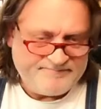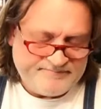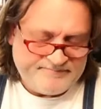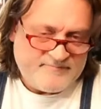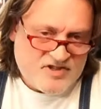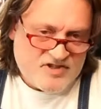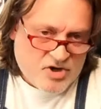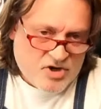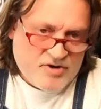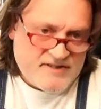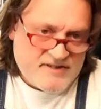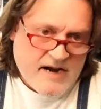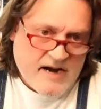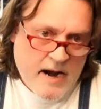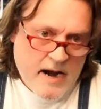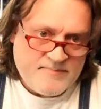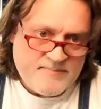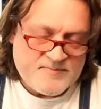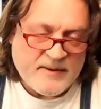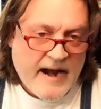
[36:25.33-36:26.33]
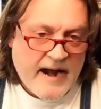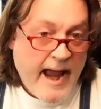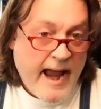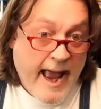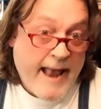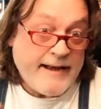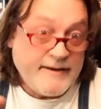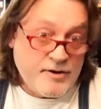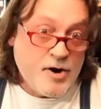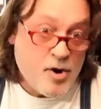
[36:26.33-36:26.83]
certain times, but I
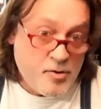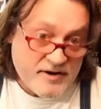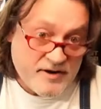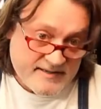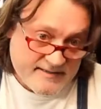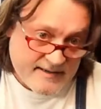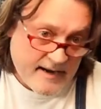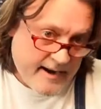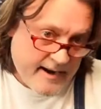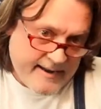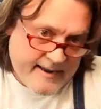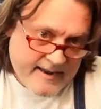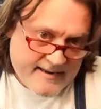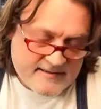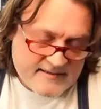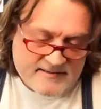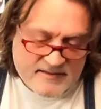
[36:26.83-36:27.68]
hadn't noticed, I guess is